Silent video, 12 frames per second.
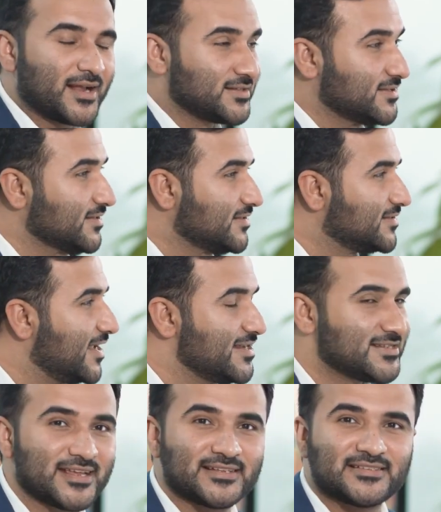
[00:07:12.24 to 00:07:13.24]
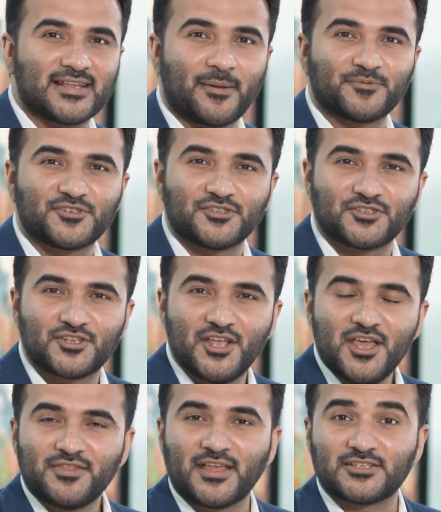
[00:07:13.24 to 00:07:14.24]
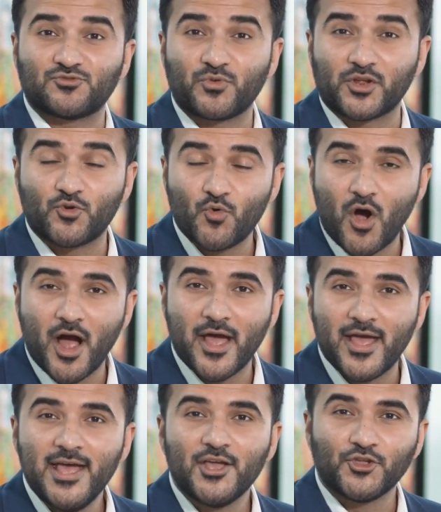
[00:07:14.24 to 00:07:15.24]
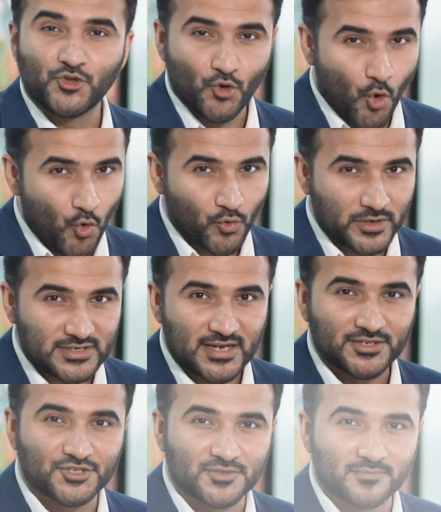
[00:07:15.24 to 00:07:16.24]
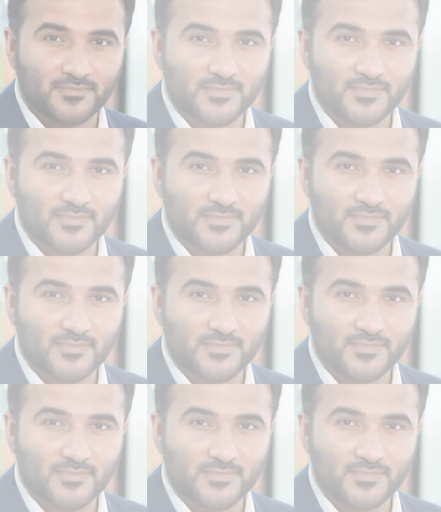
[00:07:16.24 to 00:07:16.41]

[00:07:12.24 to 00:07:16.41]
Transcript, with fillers: access data exceptions that require your attention.